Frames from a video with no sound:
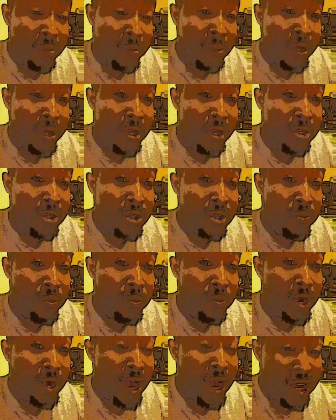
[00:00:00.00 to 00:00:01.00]
Because if
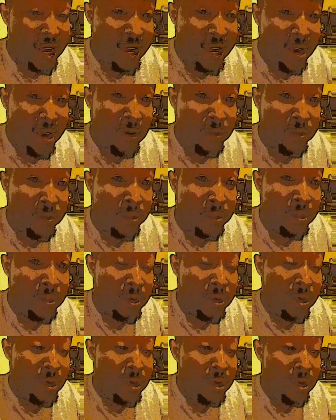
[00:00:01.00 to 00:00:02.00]
we're not careful,
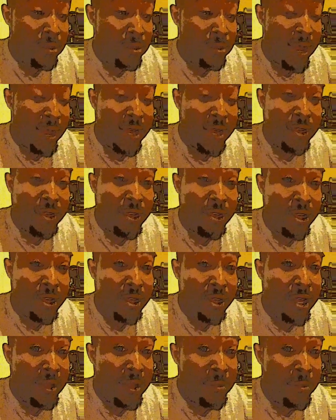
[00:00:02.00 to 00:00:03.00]
man, the
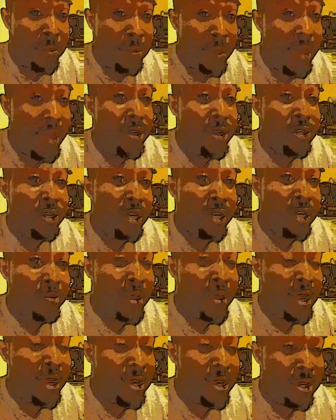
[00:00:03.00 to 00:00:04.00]
MMA shit,
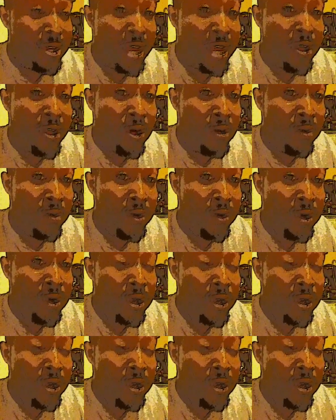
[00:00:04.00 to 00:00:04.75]
man, can take over.